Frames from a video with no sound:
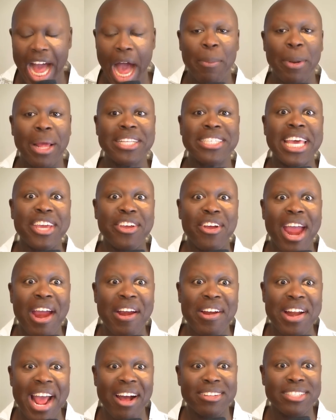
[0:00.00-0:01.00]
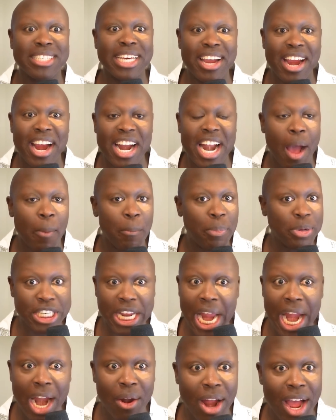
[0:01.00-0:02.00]
like, take your hair down, put your
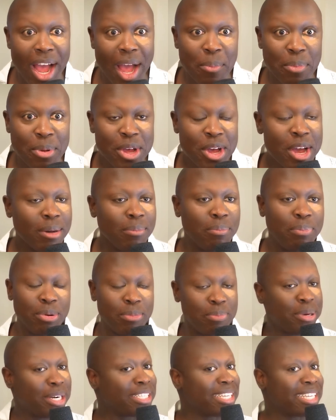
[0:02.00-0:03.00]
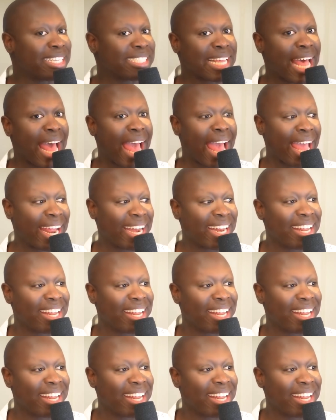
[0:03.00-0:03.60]
hair up, put it to the side.